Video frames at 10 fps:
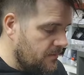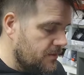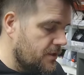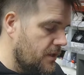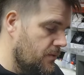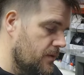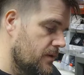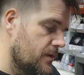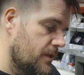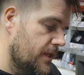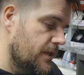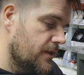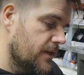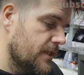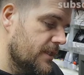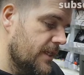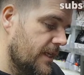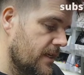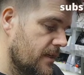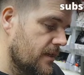So you're not going to see